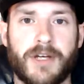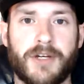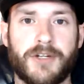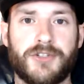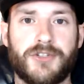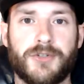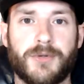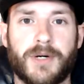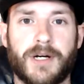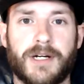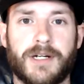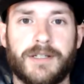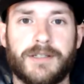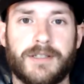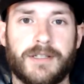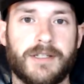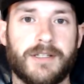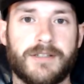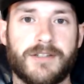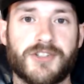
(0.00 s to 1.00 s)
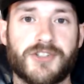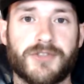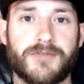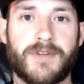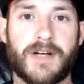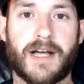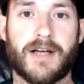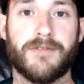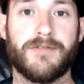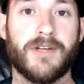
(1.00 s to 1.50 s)
to
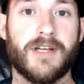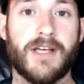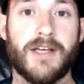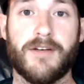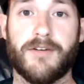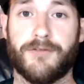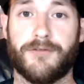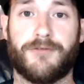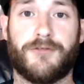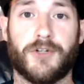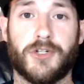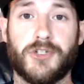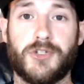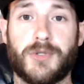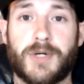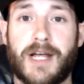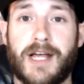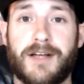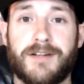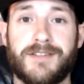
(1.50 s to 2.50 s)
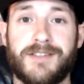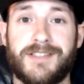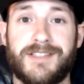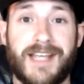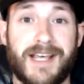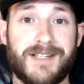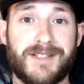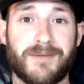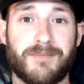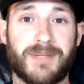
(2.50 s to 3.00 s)
survive. First round
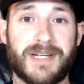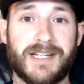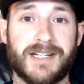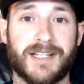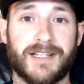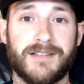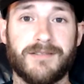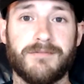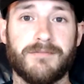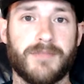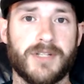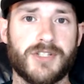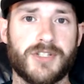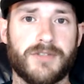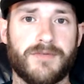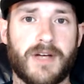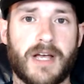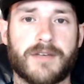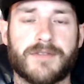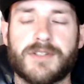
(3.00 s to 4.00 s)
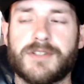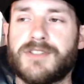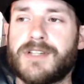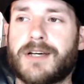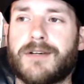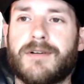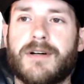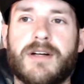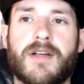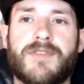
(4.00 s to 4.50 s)
takes a beating, but survives.
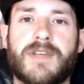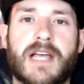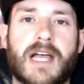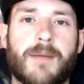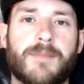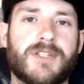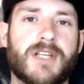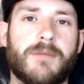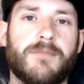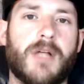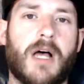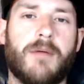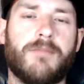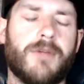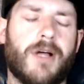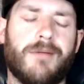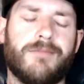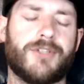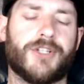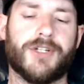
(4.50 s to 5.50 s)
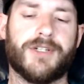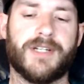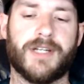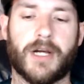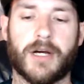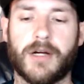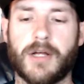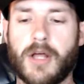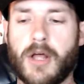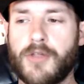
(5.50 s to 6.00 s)
Second round, nothing happens. I'm good
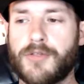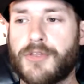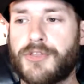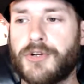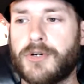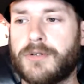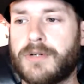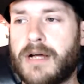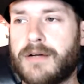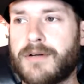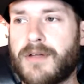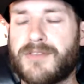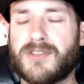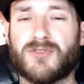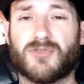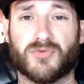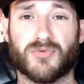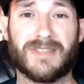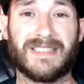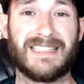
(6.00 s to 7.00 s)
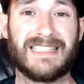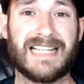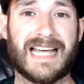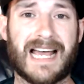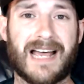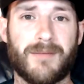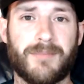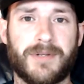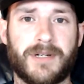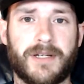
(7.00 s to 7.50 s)
here. The third round, nothing's really
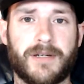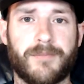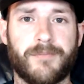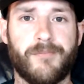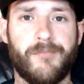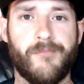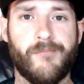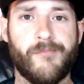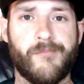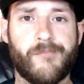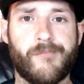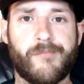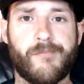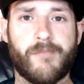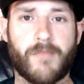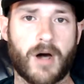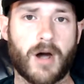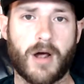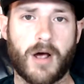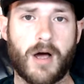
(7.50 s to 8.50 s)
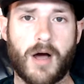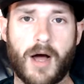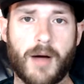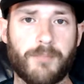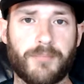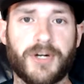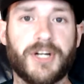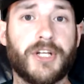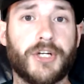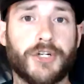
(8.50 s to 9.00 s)
happening.
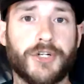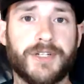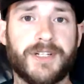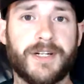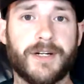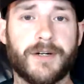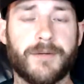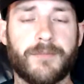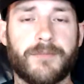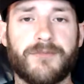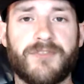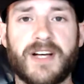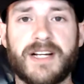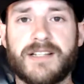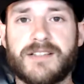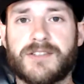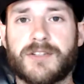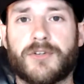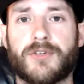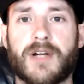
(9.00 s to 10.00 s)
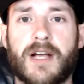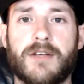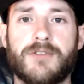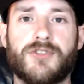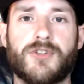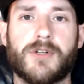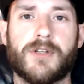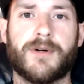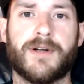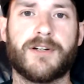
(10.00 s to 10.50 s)
I'm pretty good here. Fight hits the
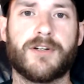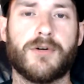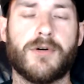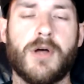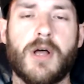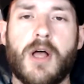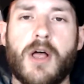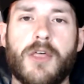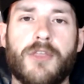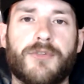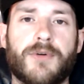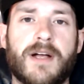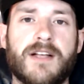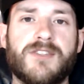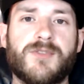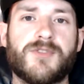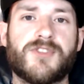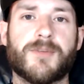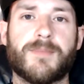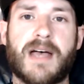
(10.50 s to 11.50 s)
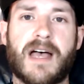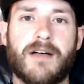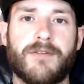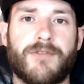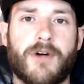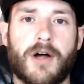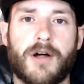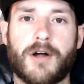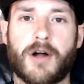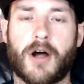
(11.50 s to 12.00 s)
ground. Stoliorenko threatens with some
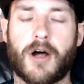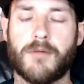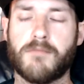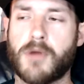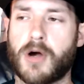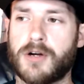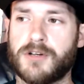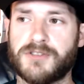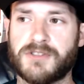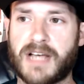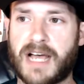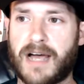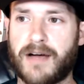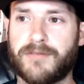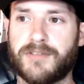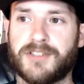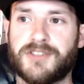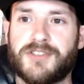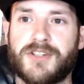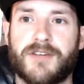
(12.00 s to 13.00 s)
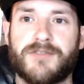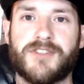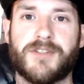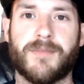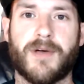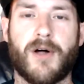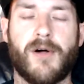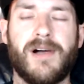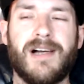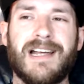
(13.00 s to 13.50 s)
half-hearted arm bars. Avila snuffs
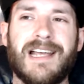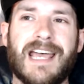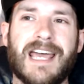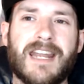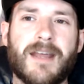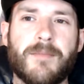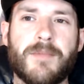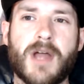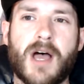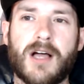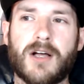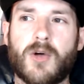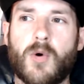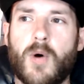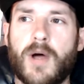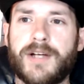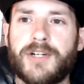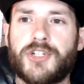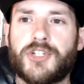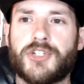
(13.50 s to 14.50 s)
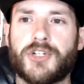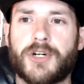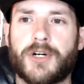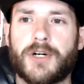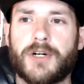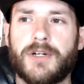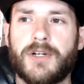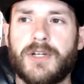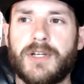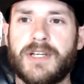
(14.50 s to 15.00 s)
them out. And I'm not quite
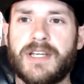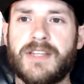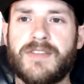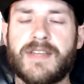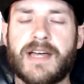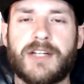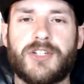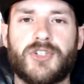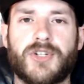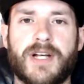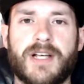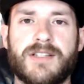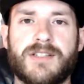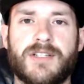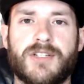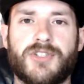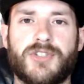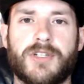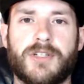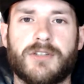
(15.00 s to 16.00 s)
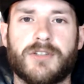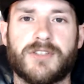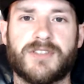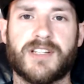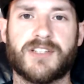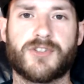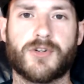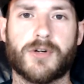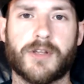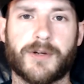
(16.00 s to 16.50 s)
sure in that transition. Looks
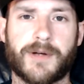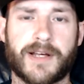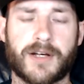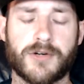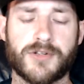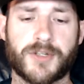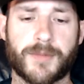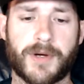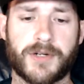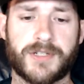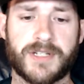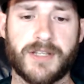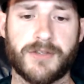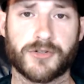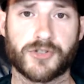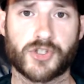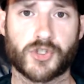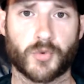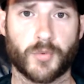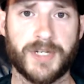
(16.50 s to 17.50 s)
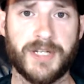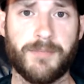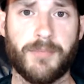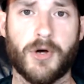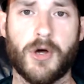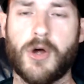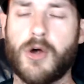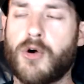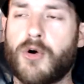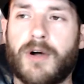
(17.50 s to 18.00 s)
like Stoliorenko is about to either
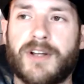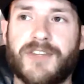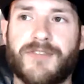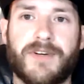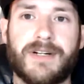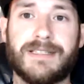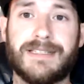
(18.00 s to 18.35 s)
sweep or at the very